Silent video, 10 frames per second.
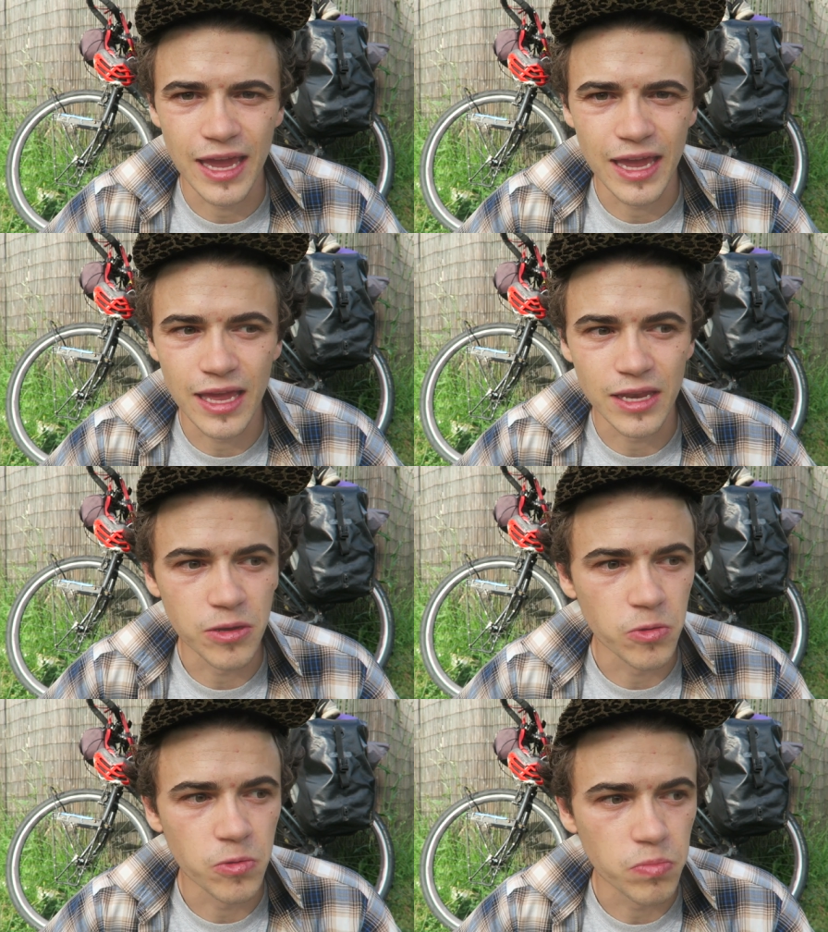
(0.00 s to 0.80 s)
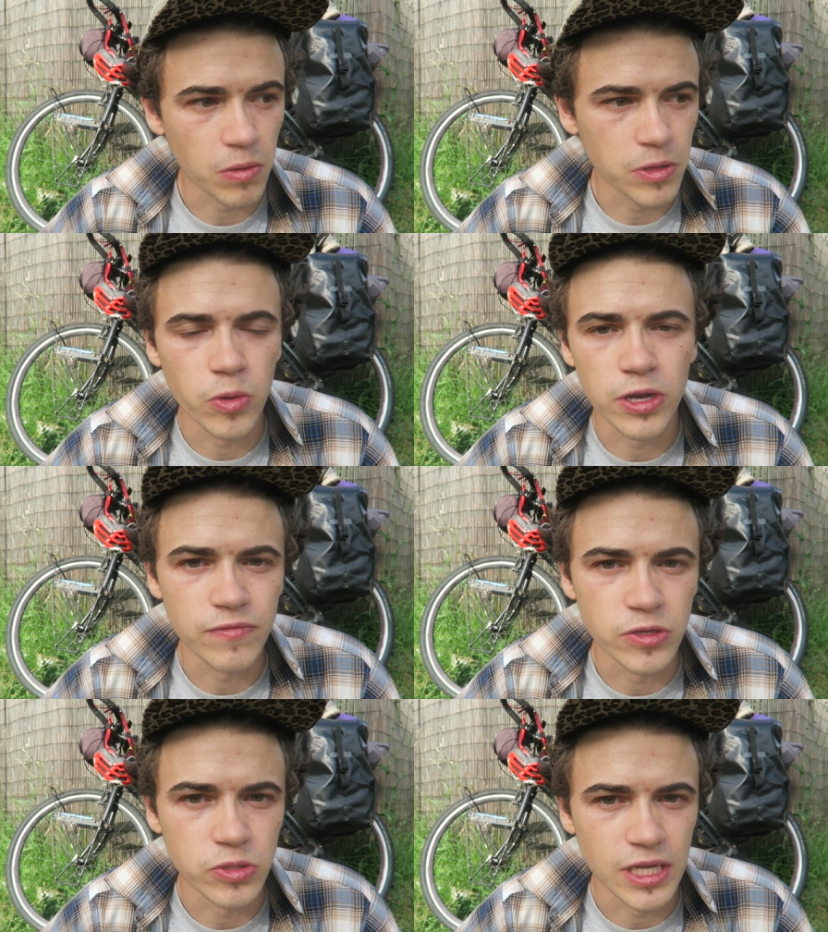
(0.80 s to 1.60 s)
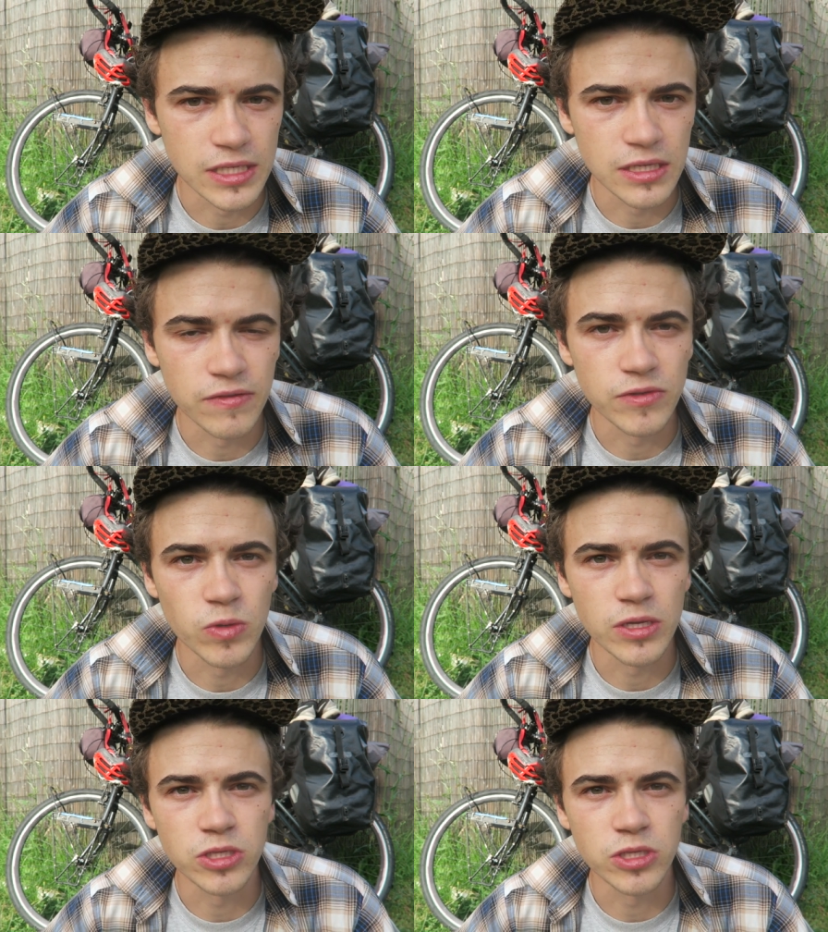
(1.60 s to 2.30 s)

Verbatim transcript: and you probably won't even use that stuff as well.